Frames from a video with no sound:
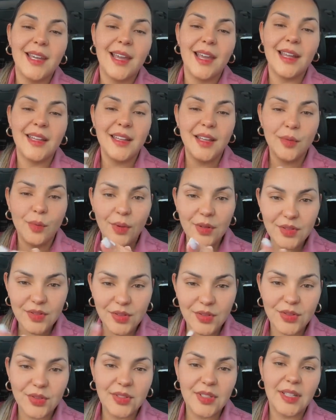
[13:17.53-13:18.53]
And then once
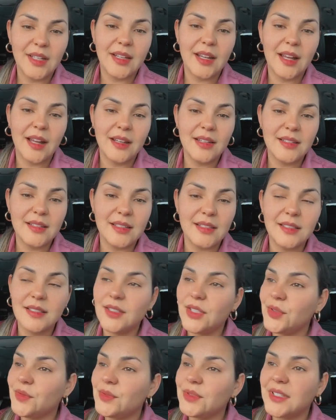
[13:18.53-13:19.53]
you do the
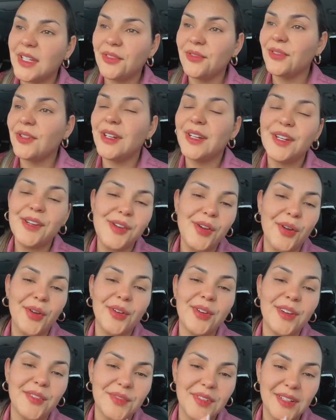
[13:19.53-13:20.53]
analysis, you will definitely know
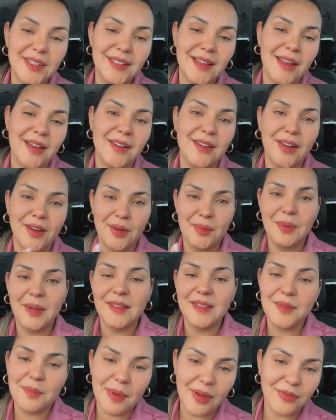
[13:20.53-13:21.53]
if they've done
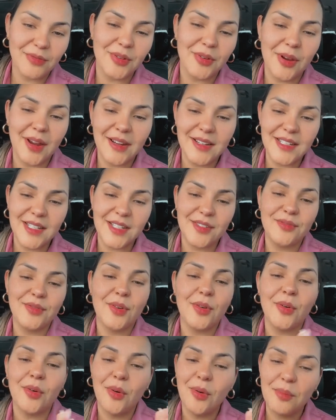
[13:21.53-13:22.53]
nanoplasty by Flora Active
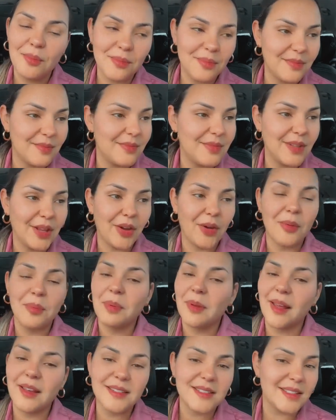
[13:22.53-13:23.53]
or
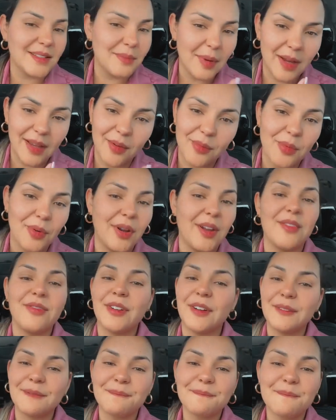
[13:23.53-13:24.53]
nanoplasty by
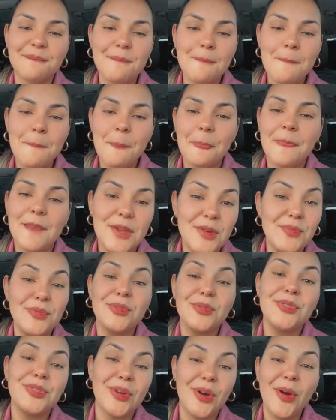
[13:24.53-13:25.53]
whatever. You
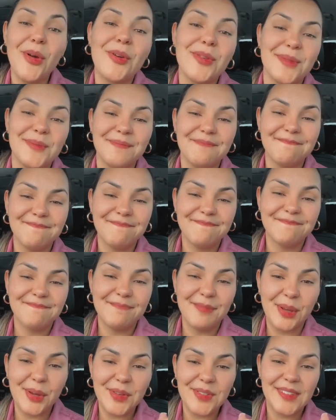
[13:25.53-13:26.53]
will know,
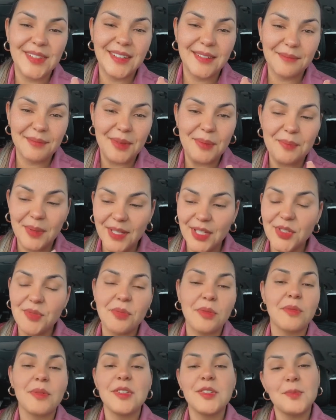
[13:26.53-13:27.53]
because the bleach
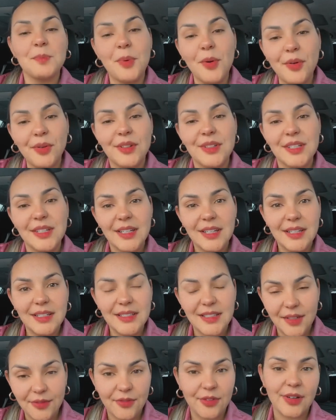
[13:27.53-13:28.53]
will respond
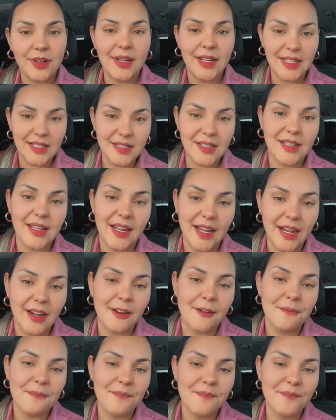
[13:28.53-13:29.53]
differently to the hair.